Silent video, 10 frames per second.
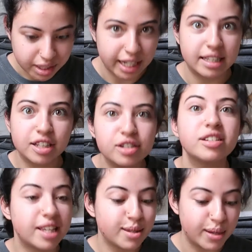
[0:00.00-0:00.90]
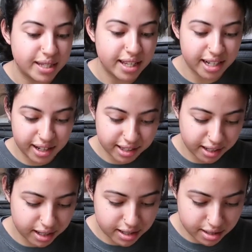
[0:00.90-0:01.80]
Like it literally says my city on
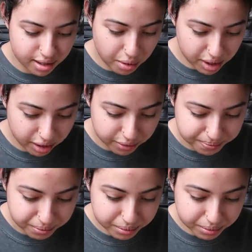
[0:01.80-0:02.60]
there and it's so cute.